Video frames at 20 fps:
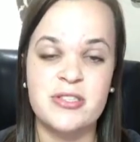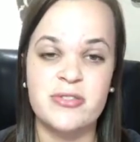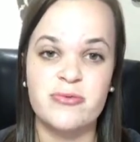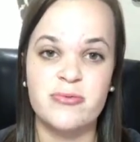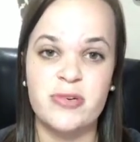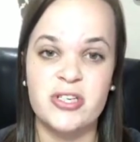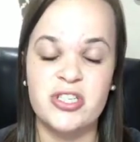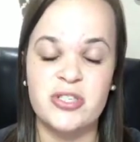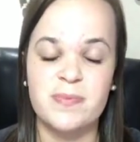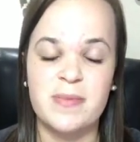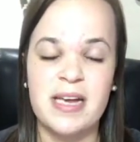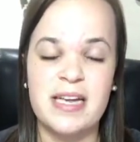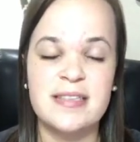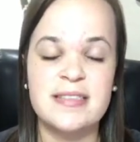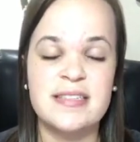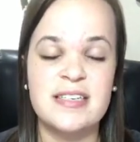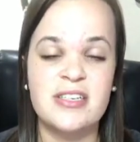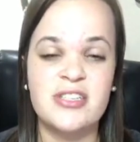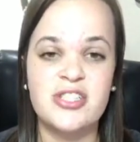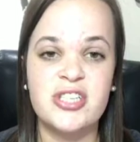which
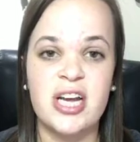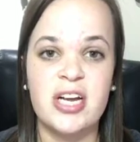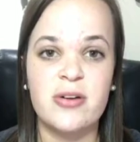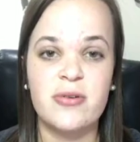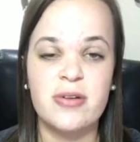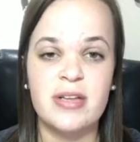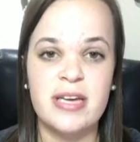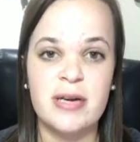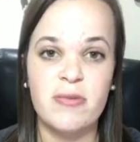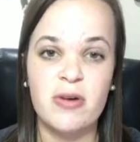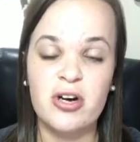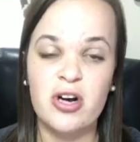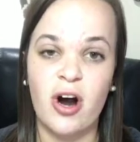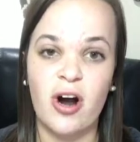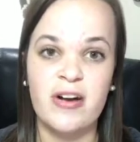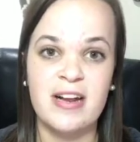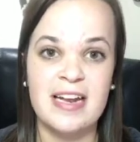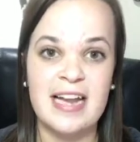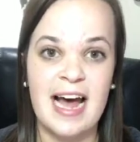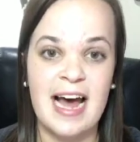means generally
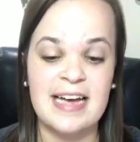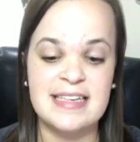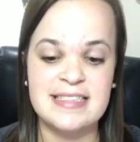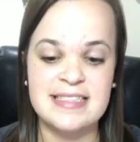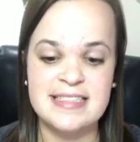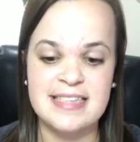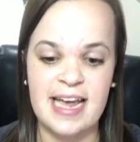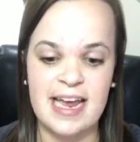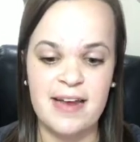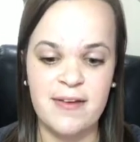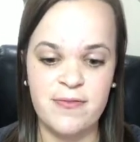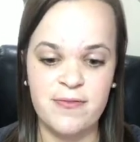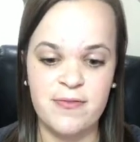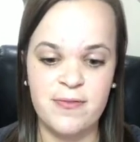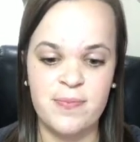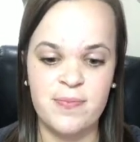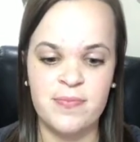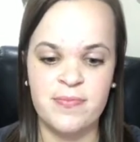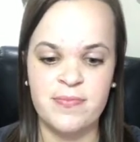regarded as safe,